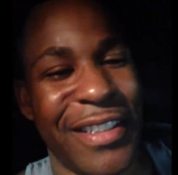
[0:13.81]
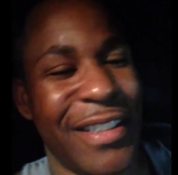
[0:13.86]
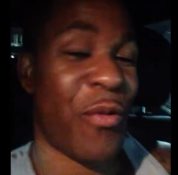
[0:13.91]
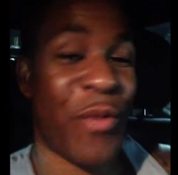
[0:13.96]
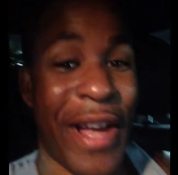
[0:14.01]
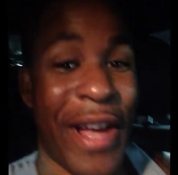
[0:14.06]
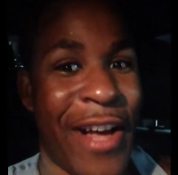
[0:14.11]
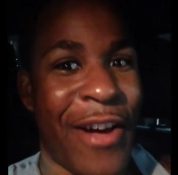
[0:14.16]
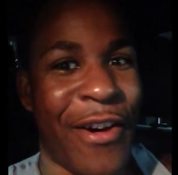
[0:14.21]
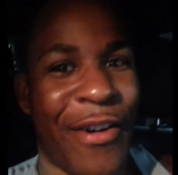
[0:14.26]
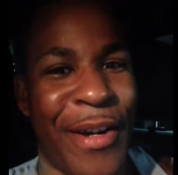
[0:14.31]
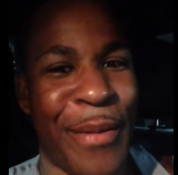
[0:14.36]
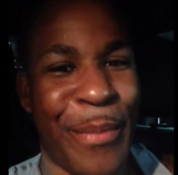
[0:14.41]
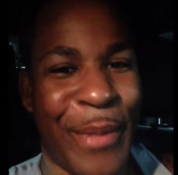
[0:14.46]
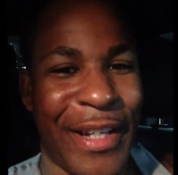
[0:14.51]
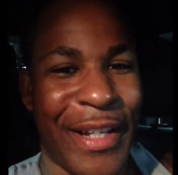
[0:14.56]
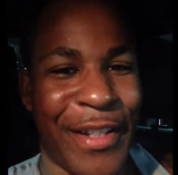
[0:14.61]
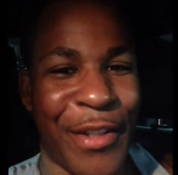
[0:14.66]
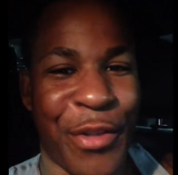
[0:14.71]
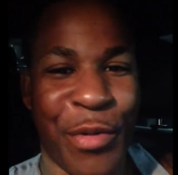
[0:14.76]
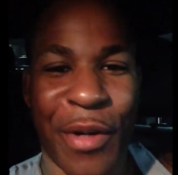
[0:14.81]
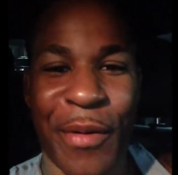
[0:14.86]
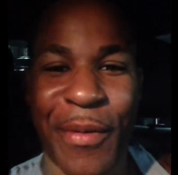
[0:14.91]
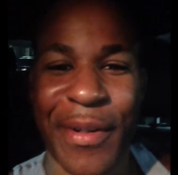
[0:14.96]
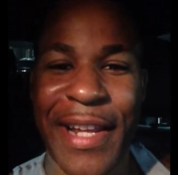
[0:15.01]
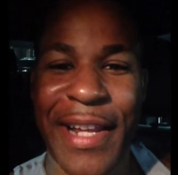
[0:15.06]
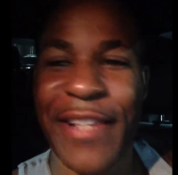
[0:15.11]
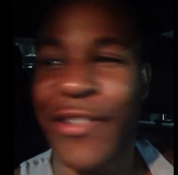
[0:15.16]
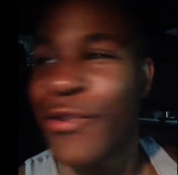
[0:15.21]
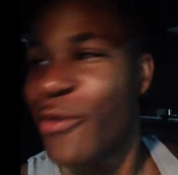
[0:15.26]
Well, I mean,
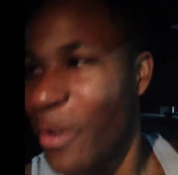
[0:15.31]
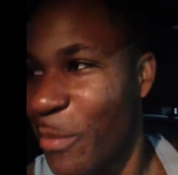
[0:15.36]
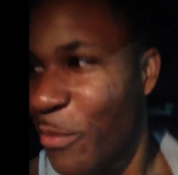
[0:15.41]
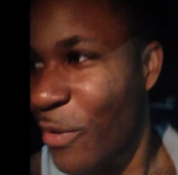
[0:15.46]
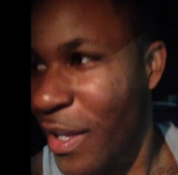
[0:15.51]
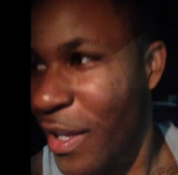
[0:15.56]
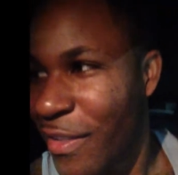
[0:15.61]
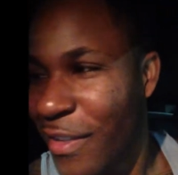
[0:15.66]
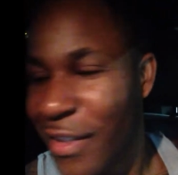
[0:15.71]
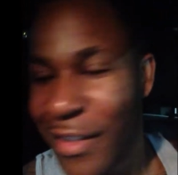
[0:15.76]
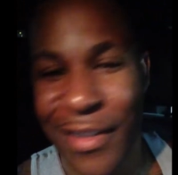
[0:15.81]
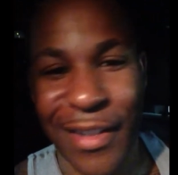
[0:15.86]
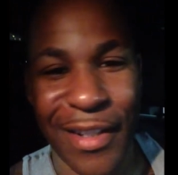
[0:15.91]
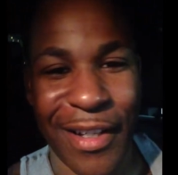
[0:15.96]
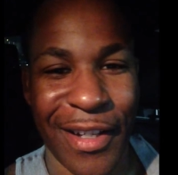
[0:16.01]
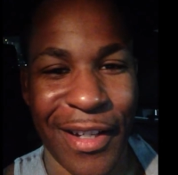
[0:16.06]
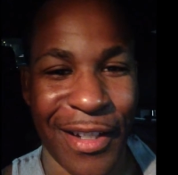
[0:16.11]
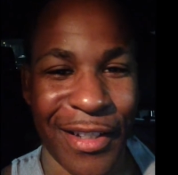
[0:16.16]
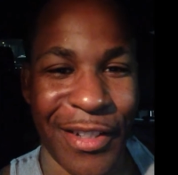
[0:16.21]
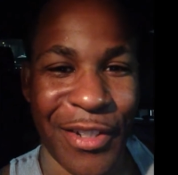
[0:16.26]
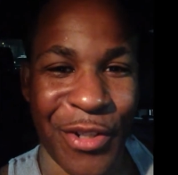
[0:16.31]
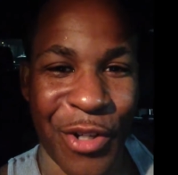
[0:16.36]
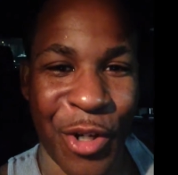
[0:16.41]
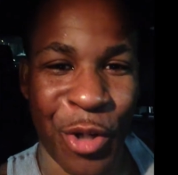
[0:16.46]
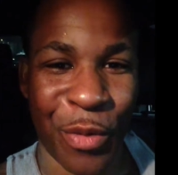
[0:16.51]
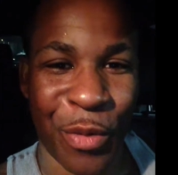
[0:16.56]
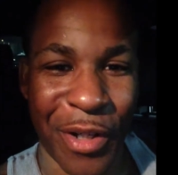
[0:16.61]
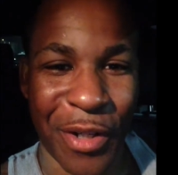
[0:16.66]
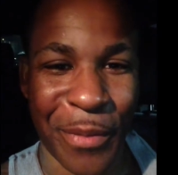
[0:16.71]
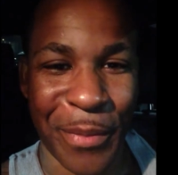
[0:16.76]
21 days of crypto. I think uh, you
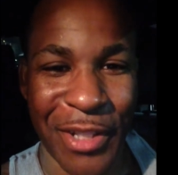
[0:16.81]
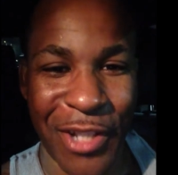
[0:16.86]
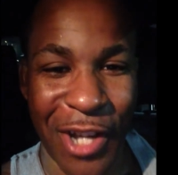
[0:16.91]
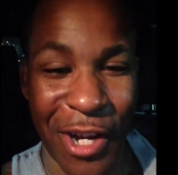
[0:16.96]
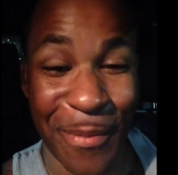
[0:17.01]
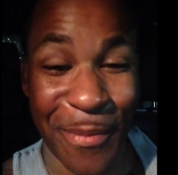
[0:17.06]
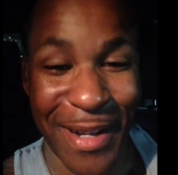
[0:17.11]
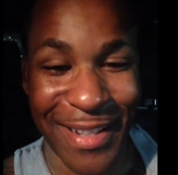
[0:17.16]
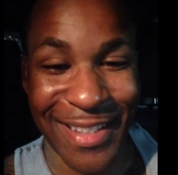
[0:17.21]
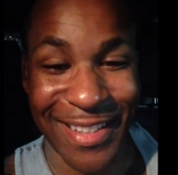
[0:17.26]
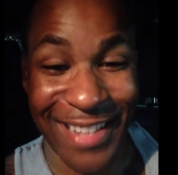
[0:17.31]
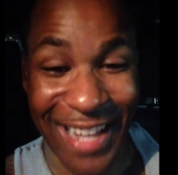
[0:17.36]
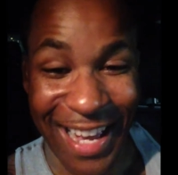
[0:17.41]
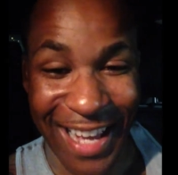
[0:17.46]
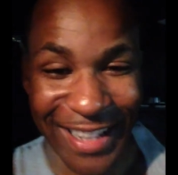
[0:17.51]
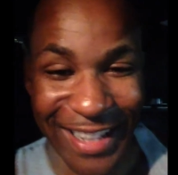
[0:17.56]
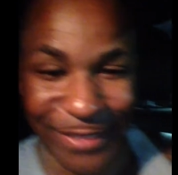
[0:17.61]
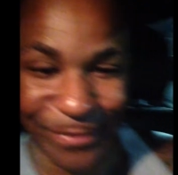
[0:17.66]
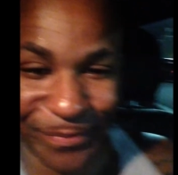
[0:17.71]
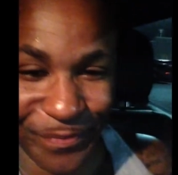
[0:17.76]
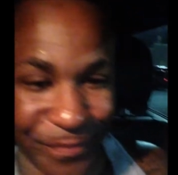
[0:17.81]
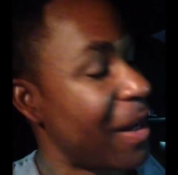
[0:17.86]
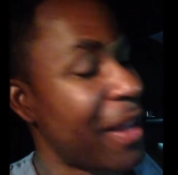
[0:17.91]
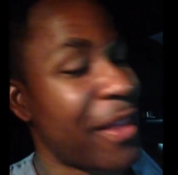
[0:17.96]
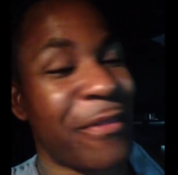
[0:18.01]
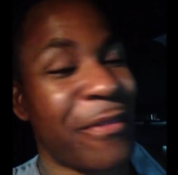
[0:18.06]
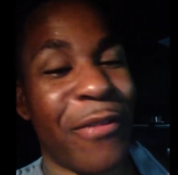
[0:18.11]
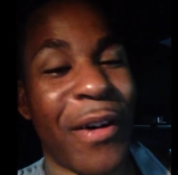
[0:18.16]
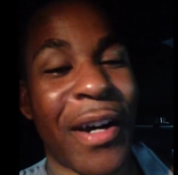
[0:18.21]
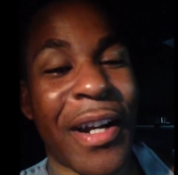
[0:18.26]
know we're gonna be talking about today.
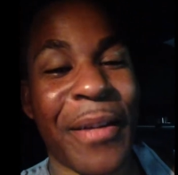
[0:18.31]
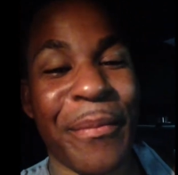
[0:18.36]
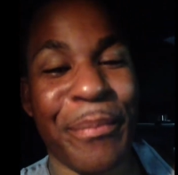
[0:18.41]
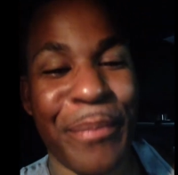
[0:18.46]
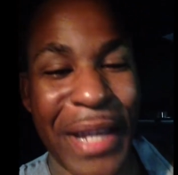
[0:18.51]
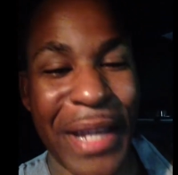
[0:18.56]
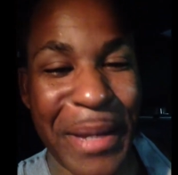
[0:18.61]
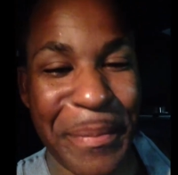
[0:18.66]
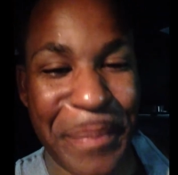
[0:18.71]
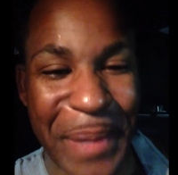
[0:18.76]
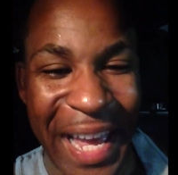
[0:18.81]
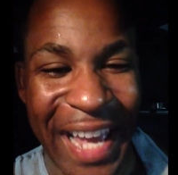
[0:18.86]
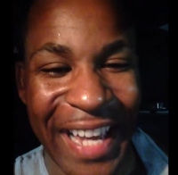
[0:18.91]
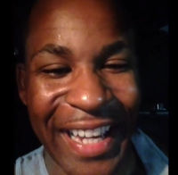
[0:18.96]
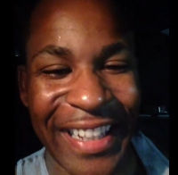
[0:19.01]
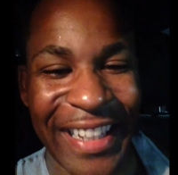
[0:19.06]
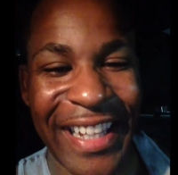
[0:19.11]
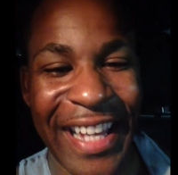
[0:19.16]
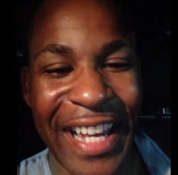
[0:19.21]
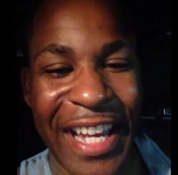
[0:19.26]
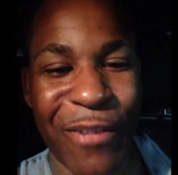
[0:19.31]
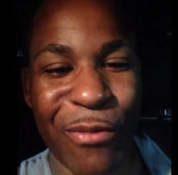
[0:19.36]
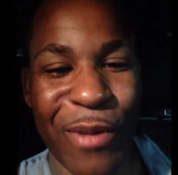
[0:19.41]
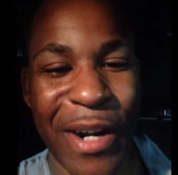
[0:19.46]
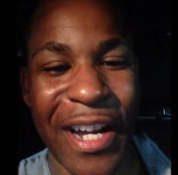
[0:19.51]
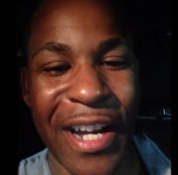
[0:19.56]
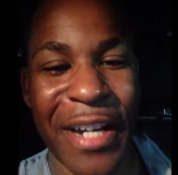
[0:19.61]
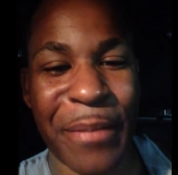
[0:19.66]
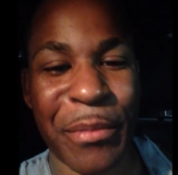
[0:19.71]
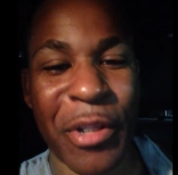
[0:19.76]
Motherfucking Bitpay. Yeah, it
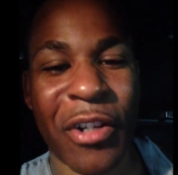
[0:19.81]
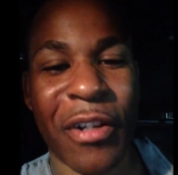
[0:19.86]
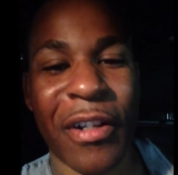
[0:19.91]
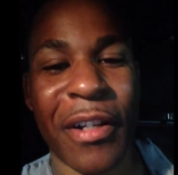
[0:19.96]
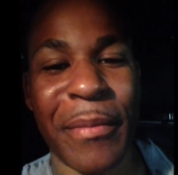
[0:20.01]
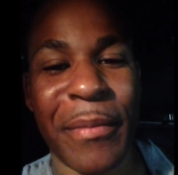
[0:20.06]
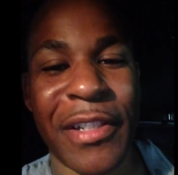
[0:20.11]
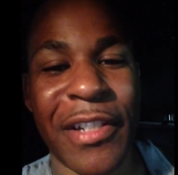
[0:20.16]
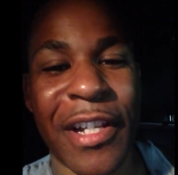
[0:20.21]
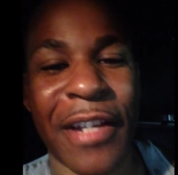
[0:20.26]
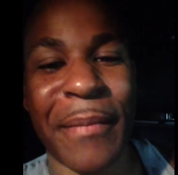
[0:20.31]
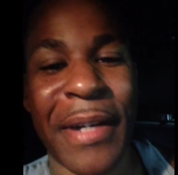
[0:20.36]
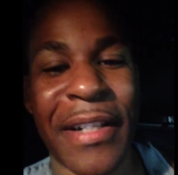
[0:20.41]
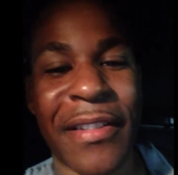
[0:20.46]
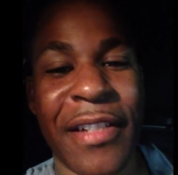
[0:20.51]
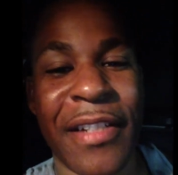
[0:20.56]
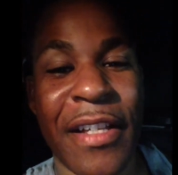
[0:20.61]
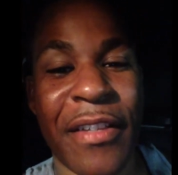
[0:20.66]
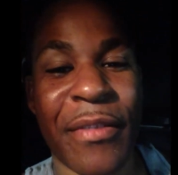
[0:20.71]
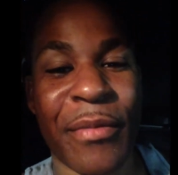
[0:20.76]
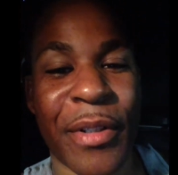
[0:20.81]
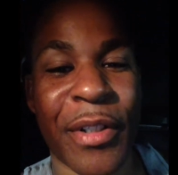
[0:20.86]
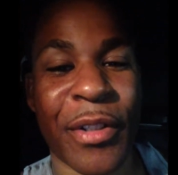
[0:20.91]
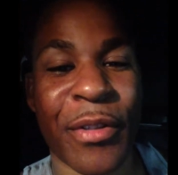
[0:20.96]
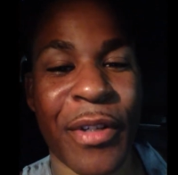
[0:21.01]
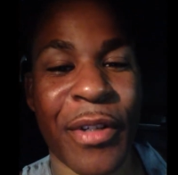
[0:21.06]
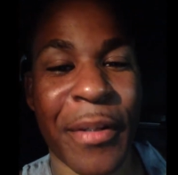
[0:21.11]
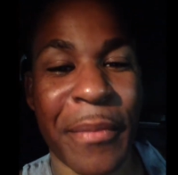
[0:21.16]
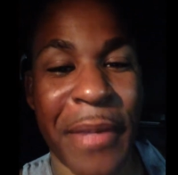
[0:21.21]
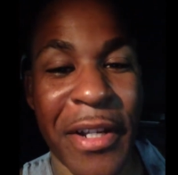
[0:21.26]
rhymed. Hold on, let me check my teeth real
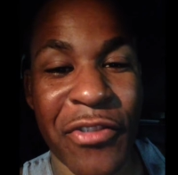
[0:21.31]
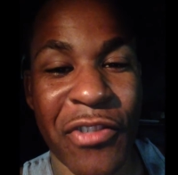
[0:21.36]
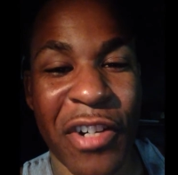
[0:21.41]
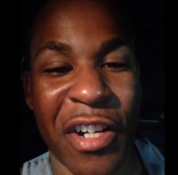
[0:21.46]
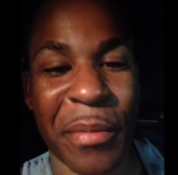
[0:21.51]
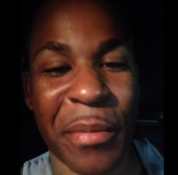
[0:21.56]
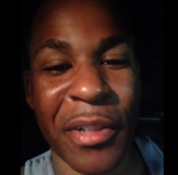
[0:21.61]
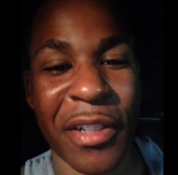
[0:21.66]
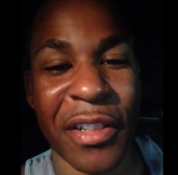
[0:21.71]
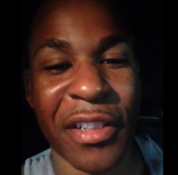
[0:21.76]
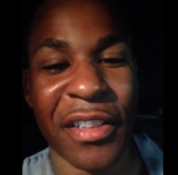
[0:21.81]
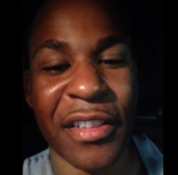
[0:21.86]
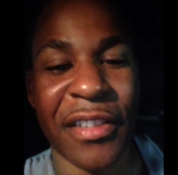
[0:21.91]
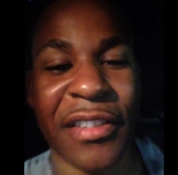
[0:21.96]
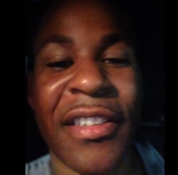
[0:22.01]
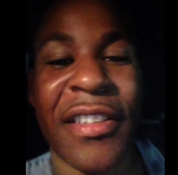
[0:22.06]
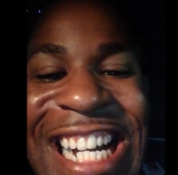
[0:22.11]
quick. Make sure I'm good.